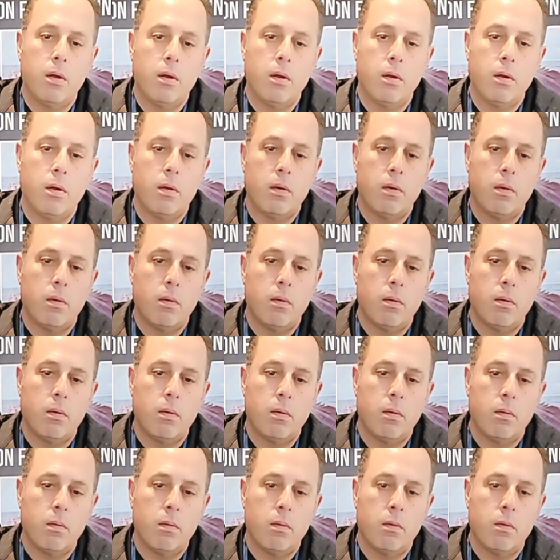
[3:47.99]

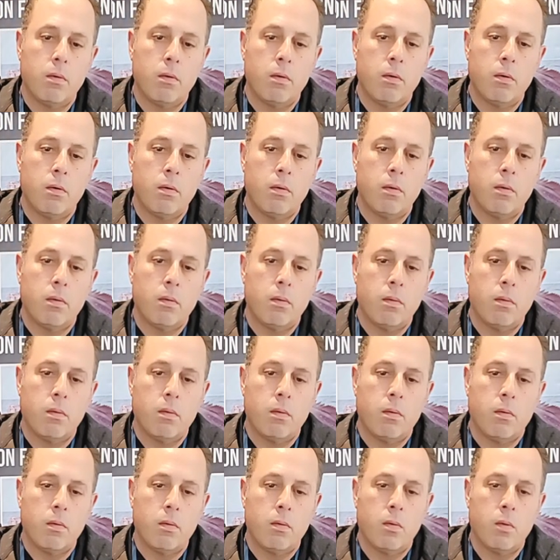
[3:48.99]

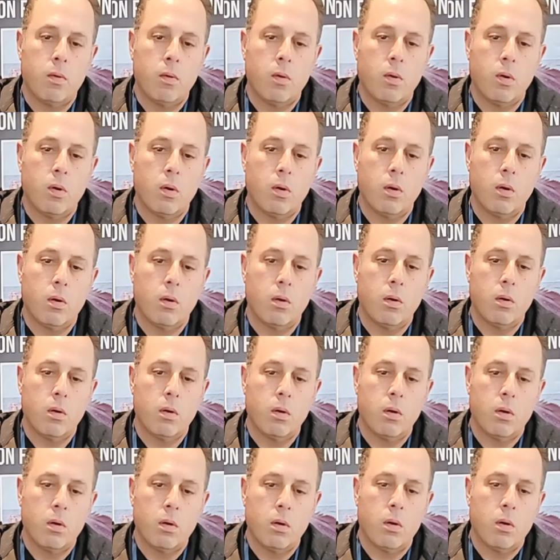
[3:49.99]

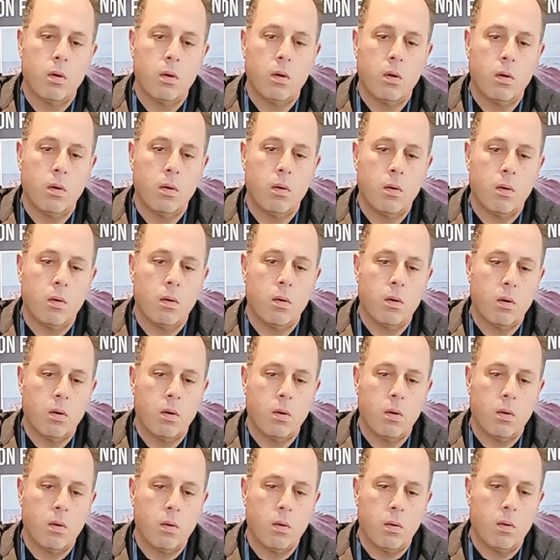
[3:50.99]

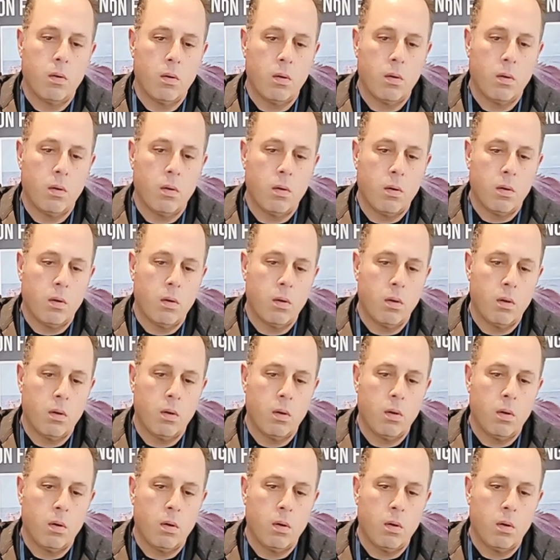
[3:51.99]
No one is speaking in this clip.